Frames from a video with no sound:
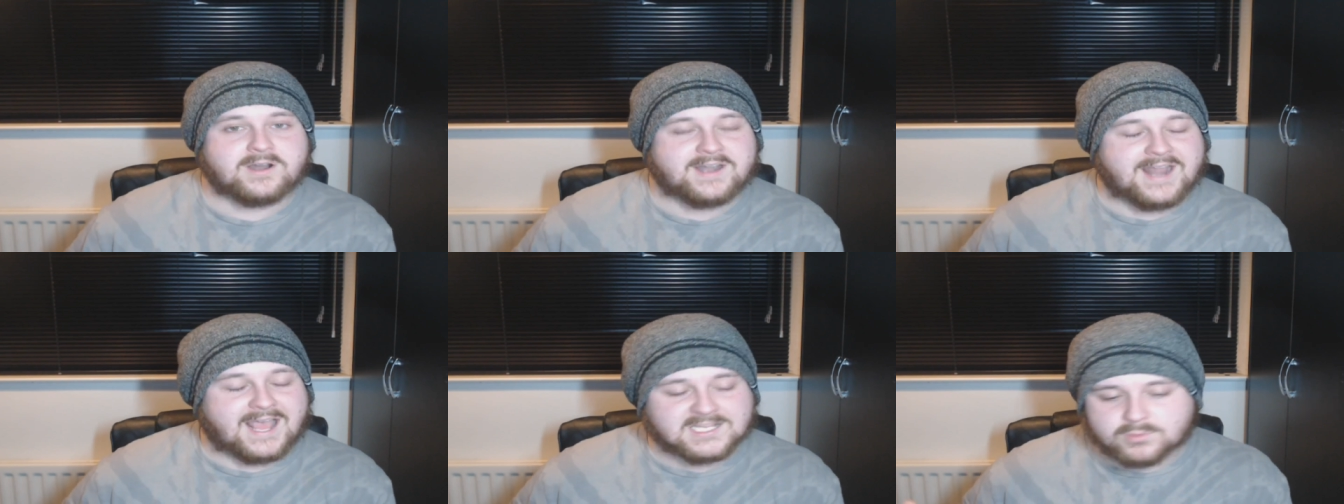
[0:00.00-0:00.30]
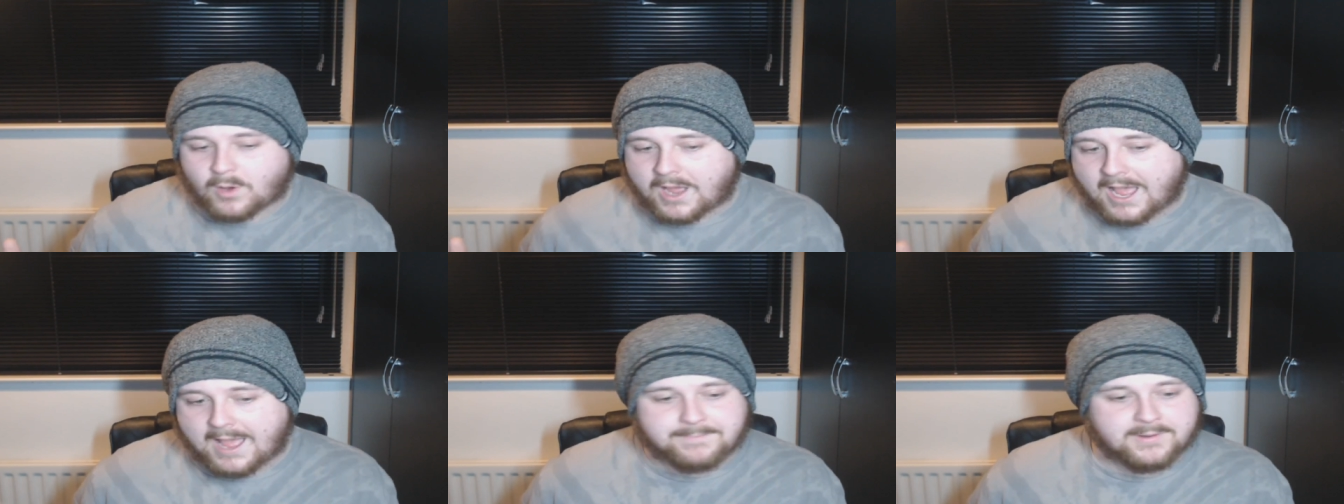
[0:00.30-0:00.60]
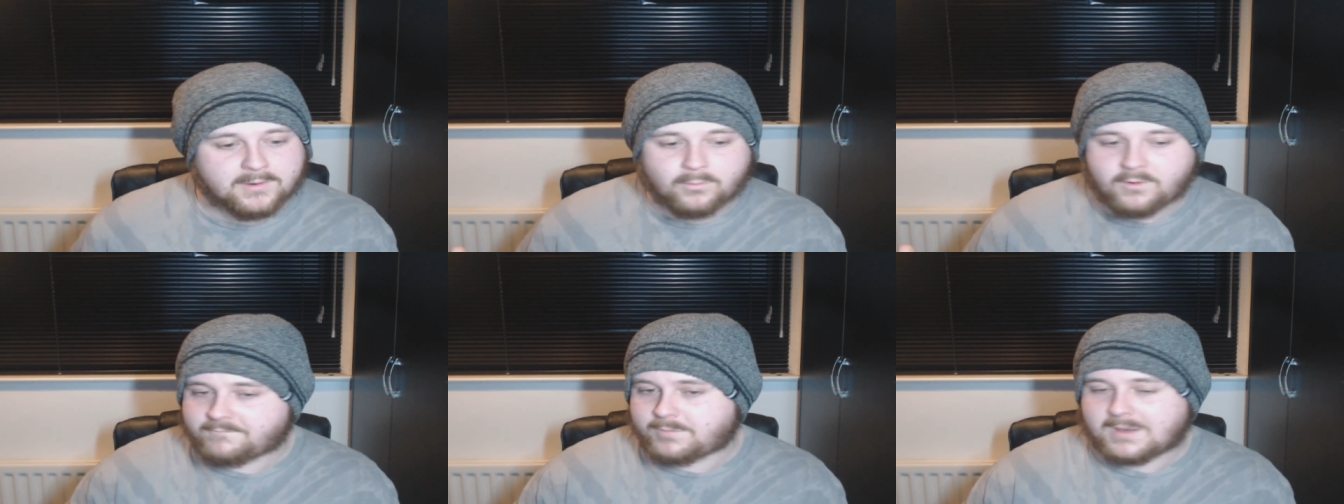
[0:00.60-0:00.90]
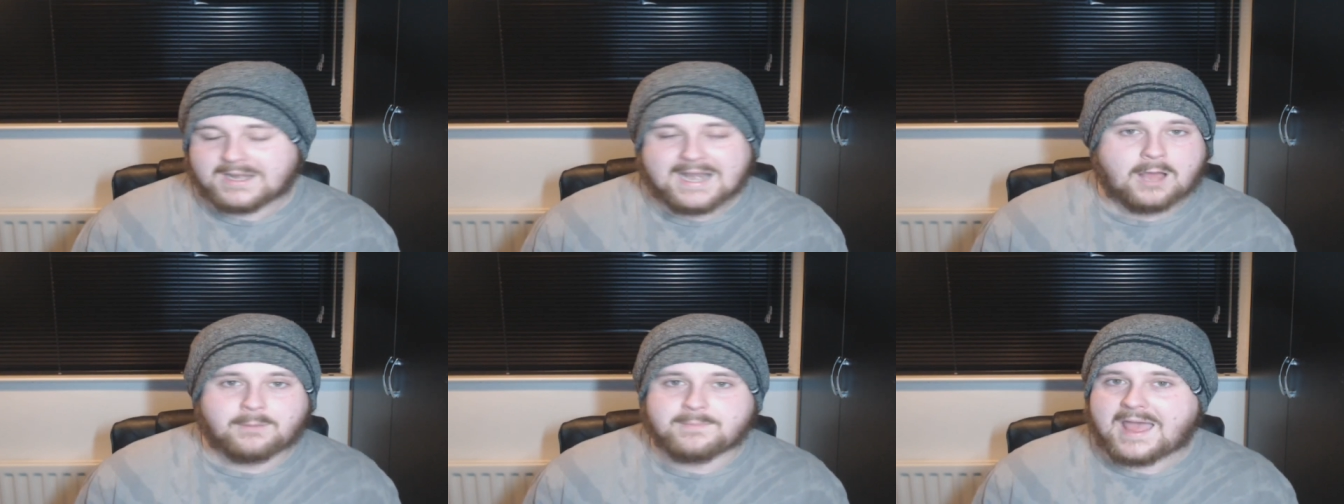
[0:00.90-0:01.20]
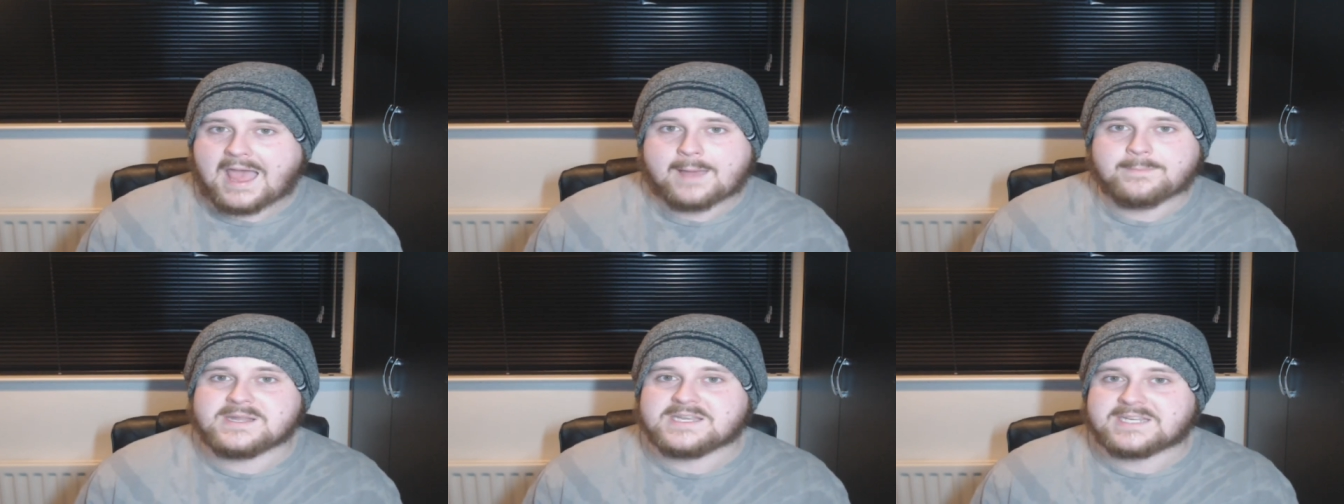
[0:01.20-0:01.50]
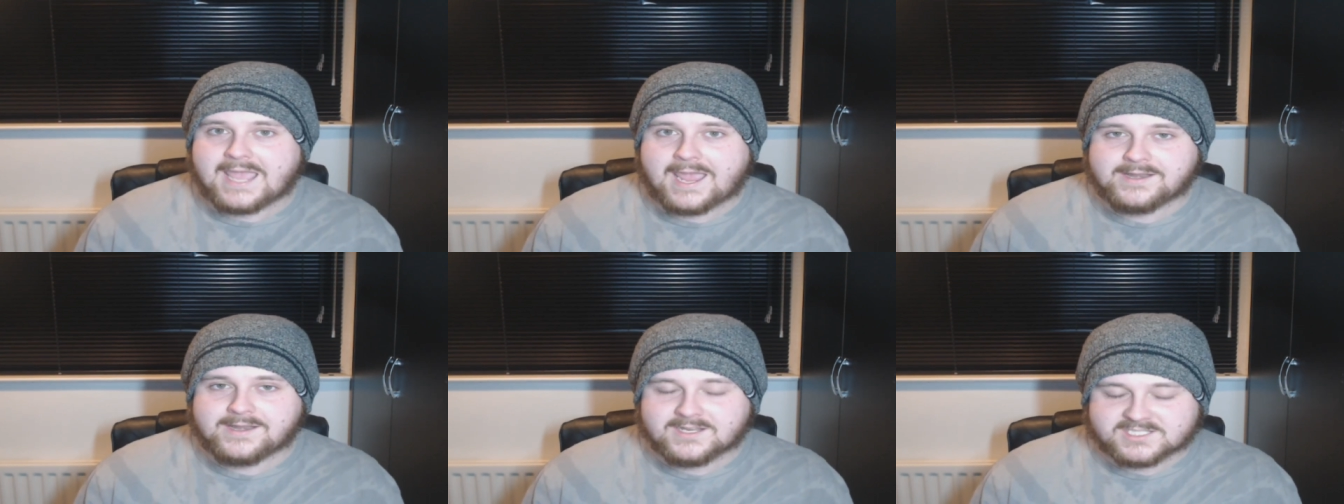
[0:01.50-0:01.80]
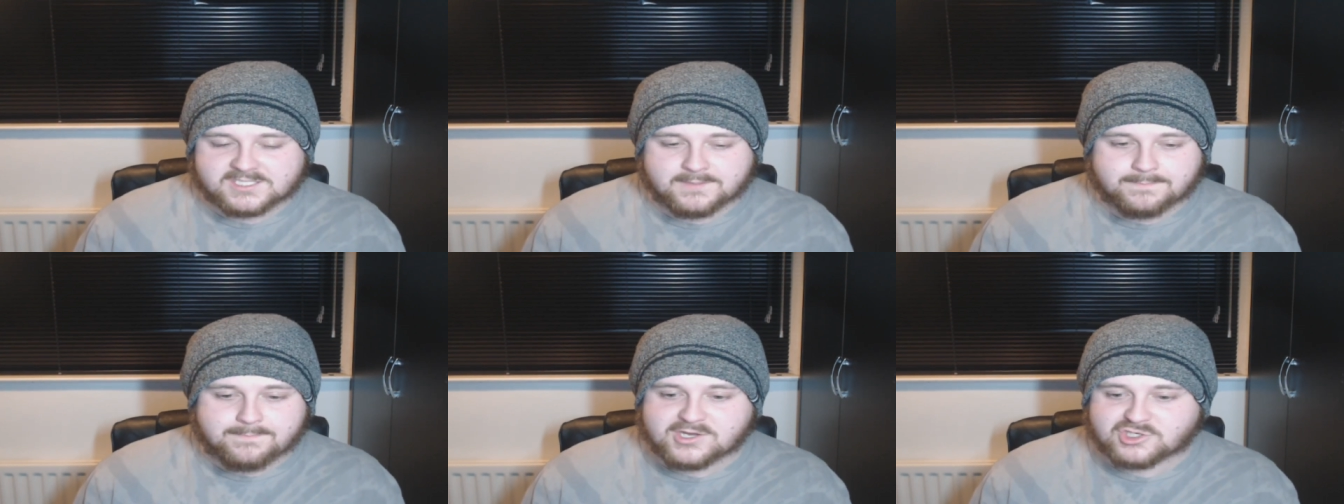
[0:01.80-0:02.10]
and that's what happened with Belal Muhammad getting the
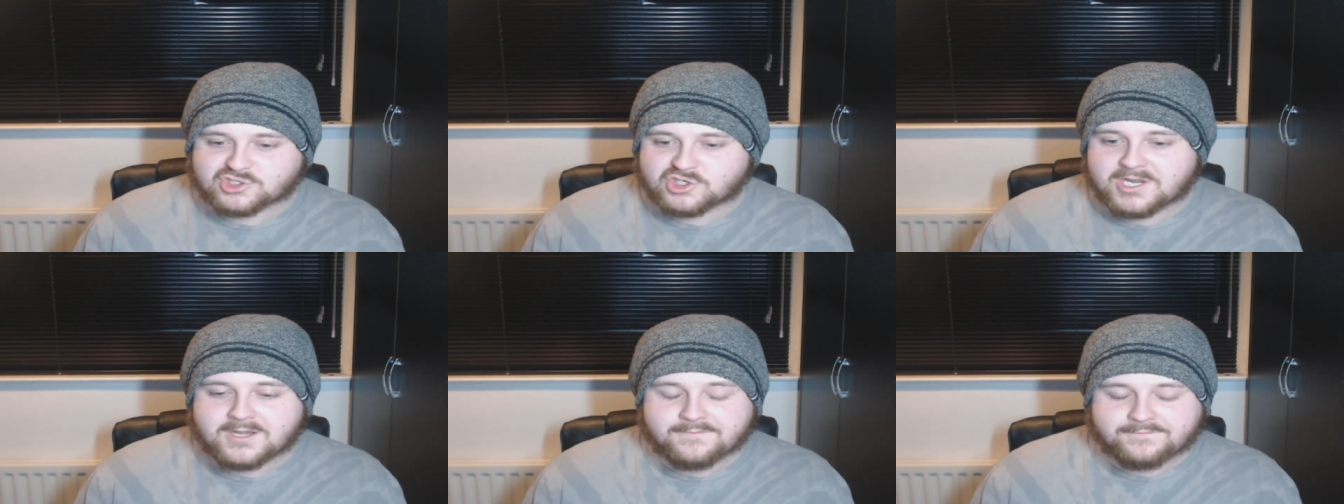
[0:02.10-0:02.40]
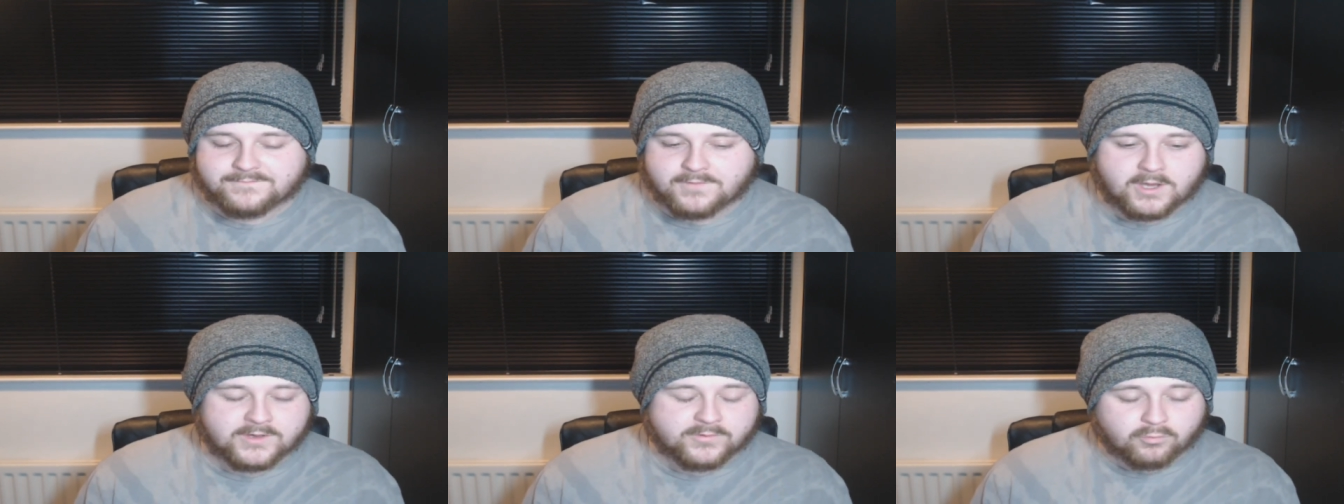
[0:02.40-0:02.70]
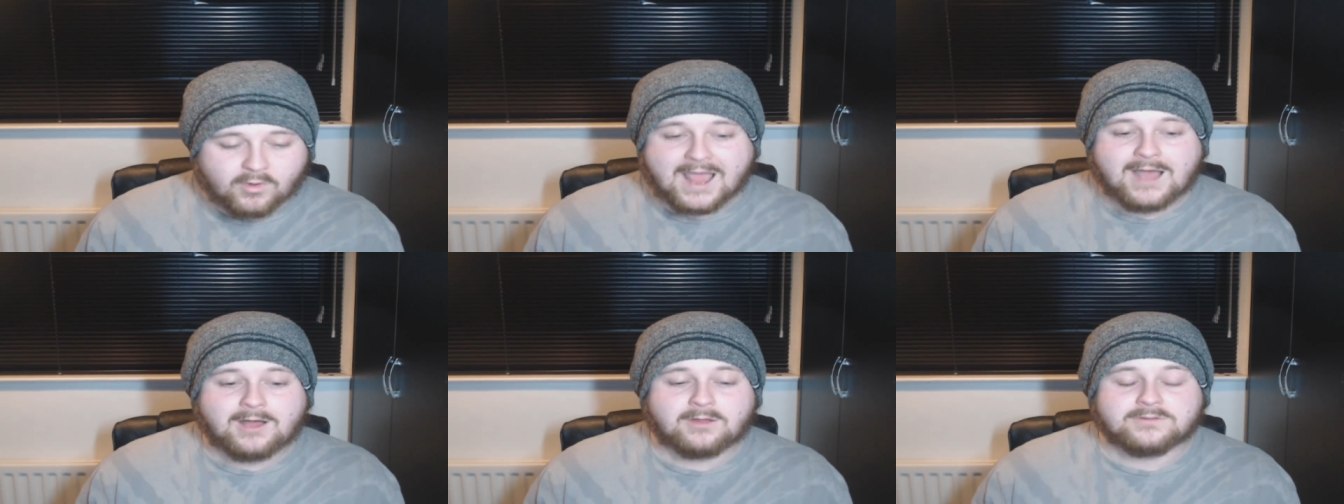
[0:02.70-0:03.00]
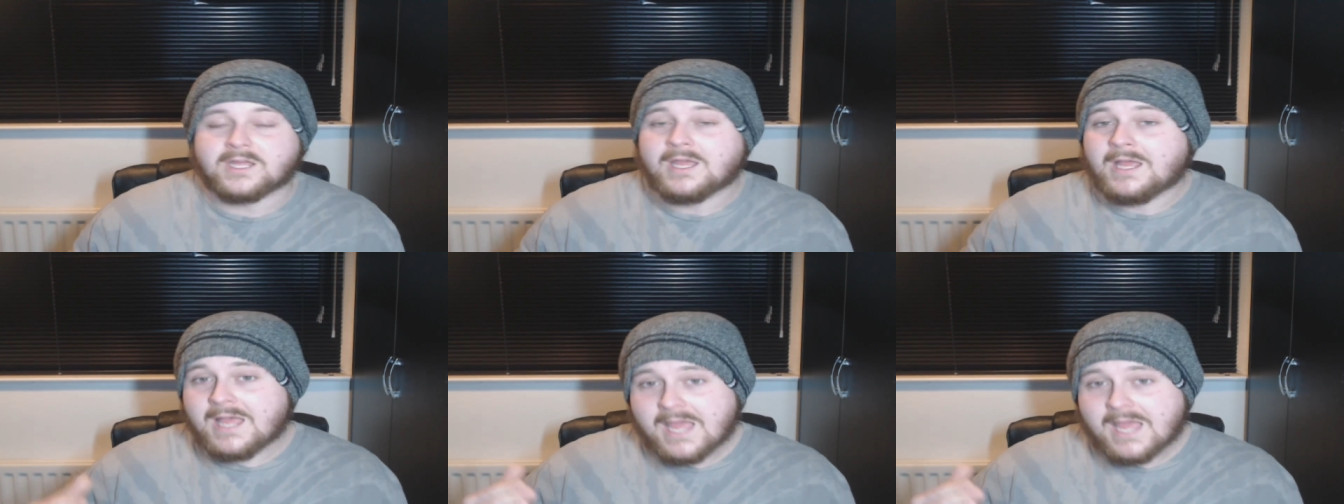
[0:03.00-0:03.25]
submission in the third round.